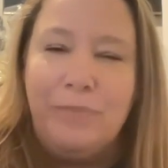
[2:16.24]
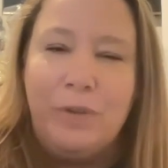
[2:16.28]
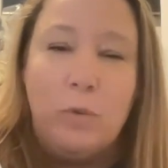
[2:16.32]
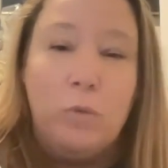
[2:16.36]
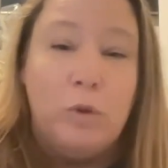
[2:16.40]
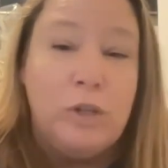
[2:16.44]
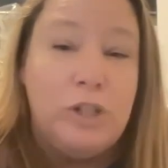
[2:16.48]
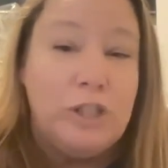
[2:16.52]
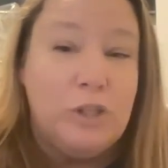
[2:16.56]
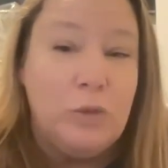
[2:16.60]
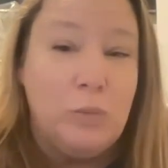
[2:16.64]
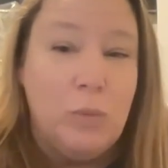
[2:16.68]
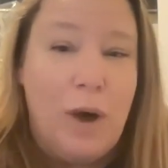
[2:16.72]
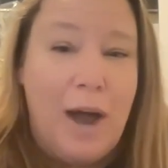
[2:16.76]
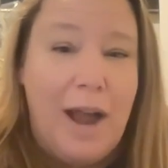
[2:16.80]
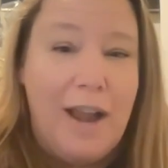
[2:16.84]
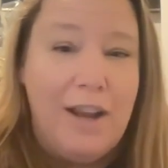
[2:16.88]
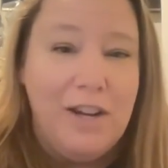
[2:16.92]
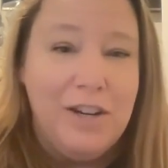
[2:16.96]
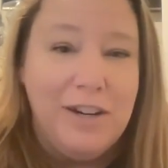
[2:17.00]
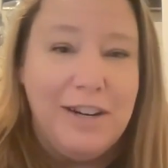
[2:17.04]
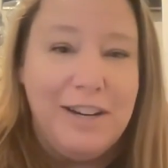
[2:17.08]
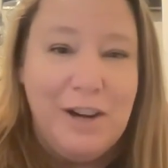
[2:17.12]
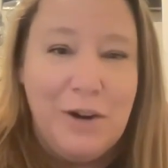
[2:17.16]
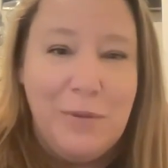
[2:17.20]
which is why
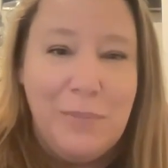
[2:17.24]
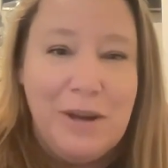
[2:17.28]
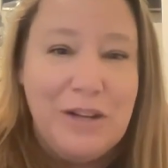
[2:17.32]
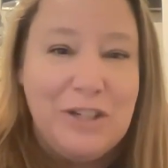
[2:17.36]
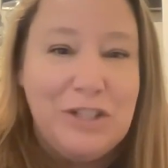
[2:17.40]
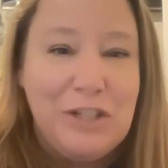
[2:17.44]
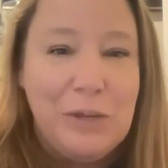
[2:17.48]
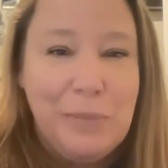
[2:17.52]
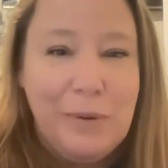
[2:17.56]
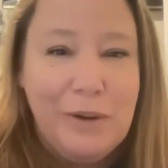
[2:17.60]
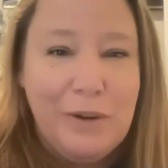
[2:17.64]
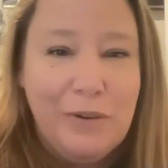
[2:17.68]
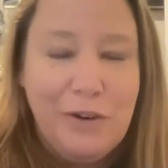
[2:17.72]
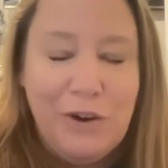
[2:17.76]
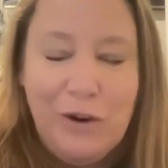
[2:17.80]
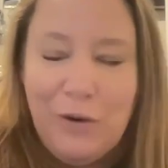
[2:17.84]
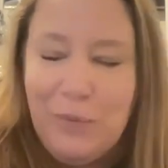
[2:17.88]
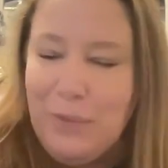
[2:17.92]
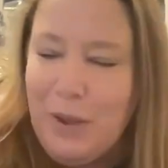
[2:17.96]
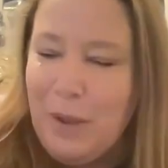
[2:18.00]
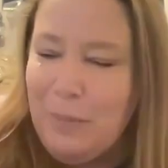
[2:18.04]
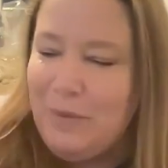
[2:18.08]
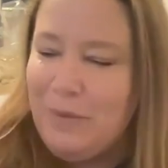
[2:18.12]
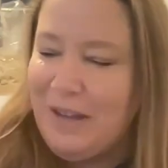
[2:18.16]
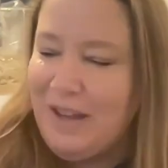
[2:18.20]
you're here in my shipping
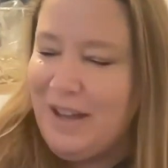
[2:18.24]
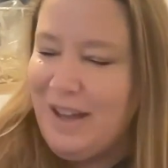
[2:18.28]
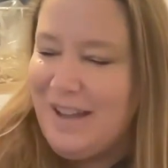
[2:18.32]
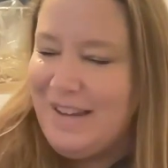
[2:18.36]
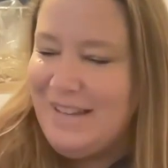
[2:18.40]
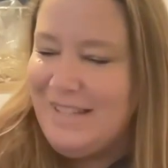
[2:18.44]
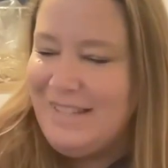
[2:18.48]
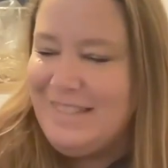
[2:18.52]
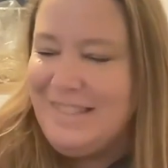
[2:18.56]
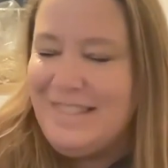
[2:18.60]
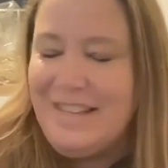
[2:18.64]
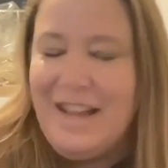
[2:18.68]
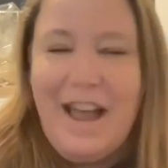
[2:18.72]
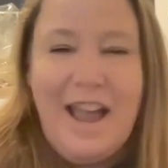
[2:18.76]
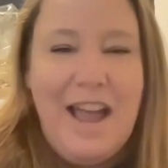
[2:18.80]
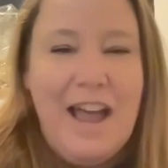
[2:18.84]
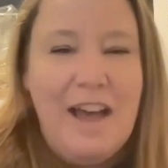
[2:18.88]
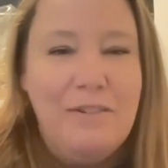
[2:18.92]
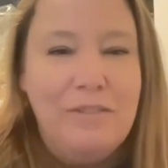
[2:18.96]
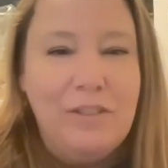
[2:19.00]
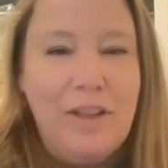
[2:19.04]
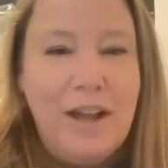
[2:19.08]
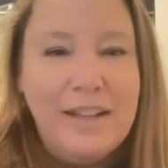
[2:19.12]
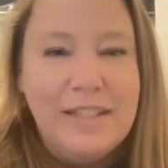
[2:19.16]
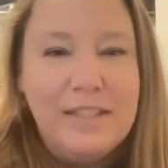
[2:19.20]
room, because I
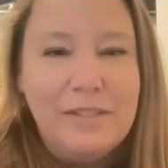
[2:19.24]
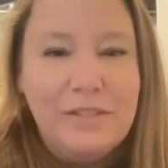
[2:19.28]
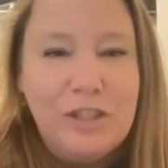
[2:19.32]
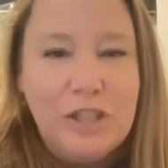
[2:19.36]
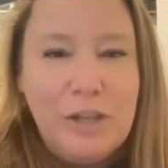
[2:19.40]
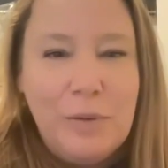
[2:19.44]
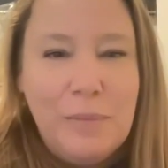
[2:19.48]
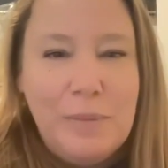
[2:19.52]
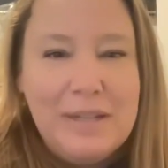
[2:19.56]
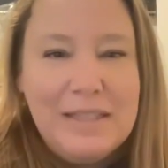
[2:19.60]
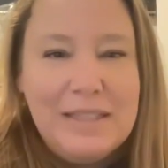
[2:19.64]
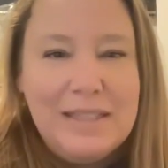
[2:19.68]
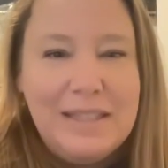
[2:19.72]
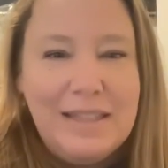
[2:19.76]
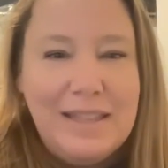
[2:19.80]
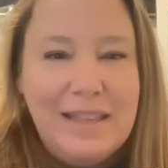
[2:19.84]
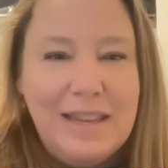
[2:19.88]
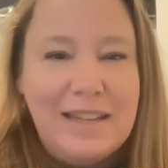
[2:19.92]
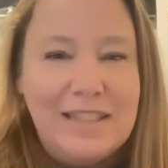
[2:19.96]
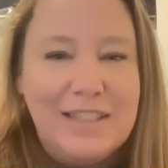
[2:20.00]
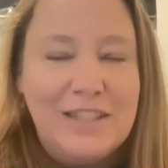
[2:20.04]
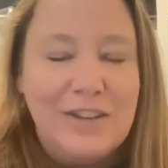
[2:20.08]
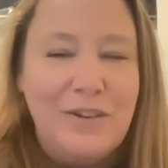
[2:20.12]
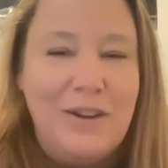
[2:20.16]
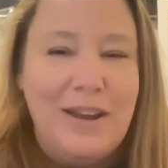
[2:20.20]
have lots of shipments and
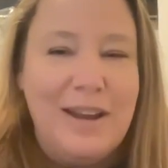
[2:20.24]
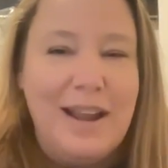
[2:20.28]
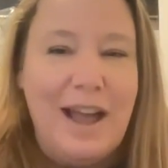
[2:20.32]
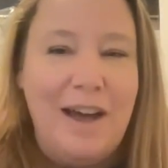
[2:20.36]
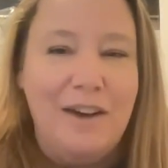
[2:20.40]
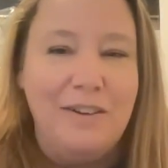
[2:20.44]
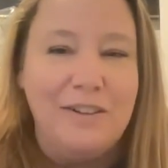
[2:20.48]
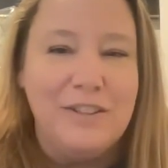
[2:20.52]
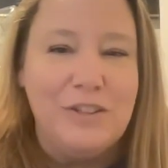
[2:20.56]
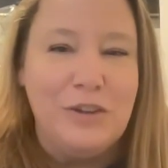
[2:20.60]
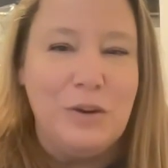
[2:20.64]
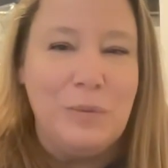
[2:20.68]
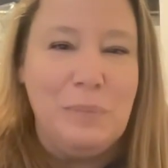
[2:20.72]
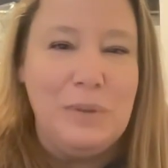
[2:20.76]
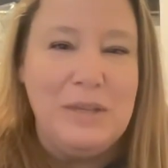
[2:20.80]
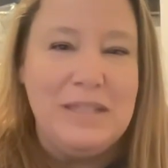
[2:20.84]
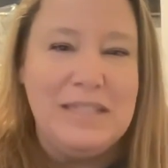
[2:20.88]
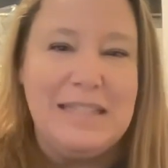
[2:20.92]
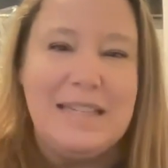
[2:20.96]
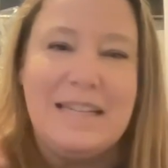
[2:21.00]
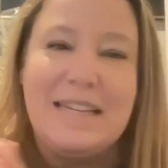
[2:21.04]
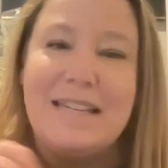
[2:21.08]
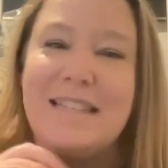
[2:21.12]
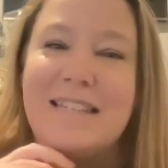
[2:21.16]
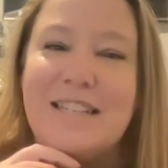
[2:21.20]
things going out. So
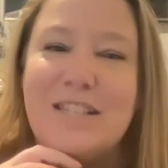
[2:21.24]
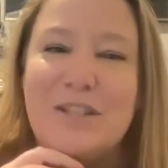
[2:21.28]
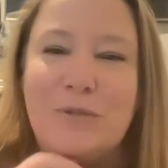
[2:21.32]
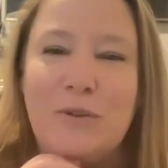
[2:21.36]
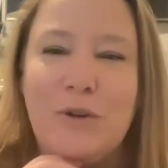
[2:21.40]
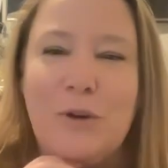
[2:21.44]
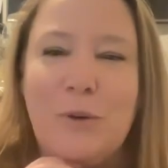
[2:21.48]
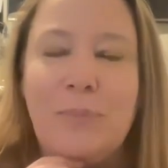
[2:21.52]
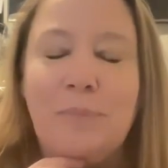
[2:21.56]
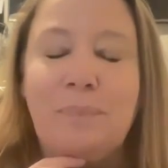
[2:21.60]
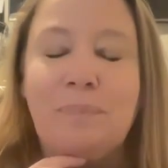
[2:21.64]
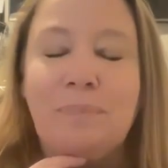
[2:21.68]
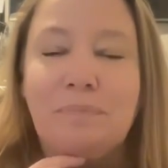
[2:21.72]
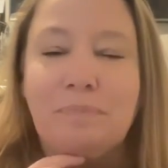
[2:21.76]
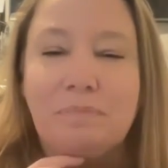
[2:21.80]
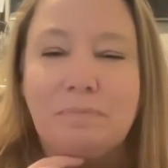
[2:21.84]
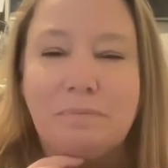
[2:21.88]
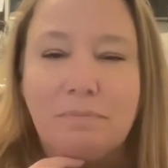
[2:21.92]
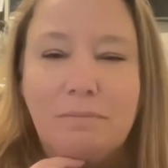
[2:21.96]
busy in this room.